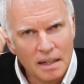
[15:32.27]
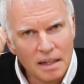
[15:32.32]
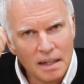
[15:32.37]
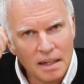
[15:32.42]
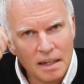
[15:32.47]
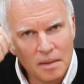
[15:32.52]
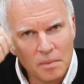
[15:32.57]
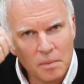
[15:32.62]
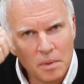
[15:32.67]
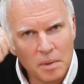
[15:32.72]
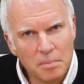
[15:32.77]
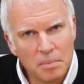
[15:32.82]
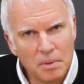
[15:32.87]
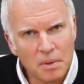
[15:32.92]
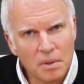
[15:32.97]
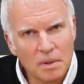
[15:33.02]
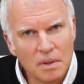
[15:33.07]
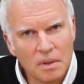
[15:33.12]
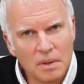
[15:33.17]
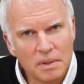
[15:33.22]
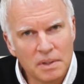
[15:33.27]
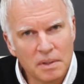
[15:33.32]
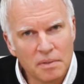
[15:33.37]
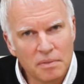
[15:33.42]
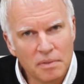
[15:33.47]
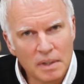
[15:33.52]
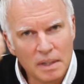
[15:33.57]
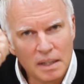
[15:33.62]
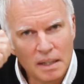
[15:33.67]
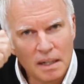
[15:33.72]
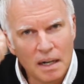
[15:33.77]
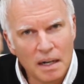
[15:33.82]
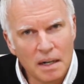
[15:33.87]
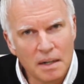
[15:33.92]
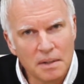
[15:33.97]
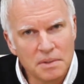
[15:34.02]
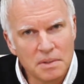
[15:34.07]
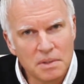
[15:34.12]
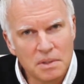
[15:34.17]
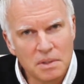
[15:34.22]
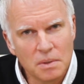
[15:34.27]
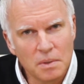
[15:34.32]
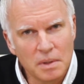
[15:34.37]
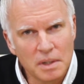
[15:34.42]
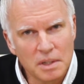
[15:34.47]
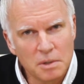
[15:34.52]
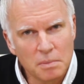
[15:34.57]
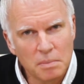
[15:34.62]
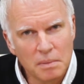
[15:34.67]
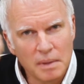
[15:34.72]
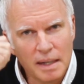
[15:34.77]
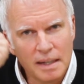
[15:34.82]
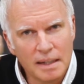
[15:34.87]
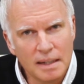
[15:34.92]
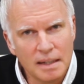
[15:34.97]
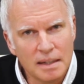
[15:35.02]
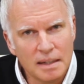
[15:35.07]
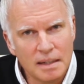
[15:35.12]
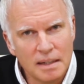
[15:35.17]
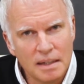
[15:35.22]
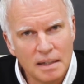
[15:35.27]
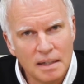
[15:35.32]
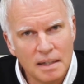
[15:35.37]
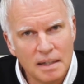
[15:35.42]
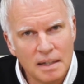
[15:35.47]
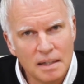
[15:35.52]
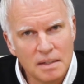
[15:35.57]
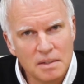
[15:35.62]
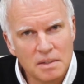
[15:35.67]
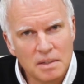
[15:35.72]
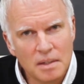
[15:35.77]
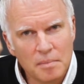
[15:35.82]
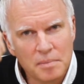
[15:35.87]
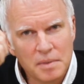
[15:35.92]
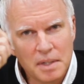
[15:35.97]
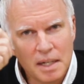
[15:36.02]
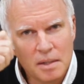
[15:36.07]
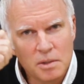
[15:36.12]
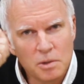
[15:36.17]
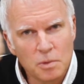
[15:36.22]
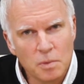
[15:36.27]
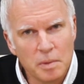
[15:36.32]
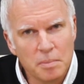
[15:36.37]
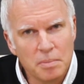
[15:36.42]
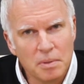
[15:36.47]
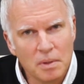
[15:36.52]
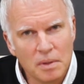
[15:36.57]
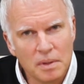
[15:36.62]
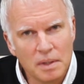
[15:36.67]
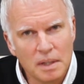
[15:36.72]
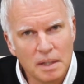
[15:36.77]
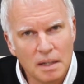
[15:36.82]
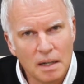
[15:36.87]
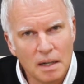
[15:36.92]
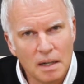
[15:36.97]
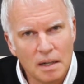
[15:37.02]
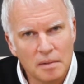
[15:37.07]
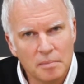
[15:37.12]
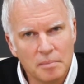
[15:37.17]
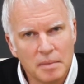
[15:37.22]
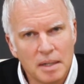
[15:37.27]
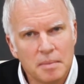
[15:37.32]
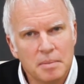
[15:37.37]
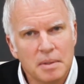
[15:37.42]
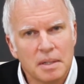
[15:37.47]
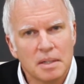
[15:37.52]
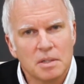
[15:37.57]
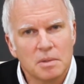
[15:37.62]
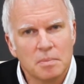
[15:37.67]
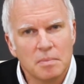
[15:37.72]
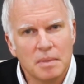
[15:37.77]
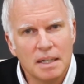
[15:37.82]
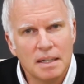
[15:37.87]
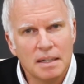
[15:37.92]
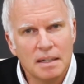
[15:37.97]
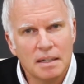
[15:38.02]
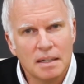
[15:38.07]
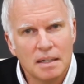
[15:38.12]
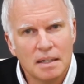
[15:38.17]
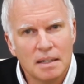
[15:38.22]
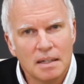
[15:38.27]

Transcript: And we pull different cards to explain it. And sometimes we pull the card, maybe it's me,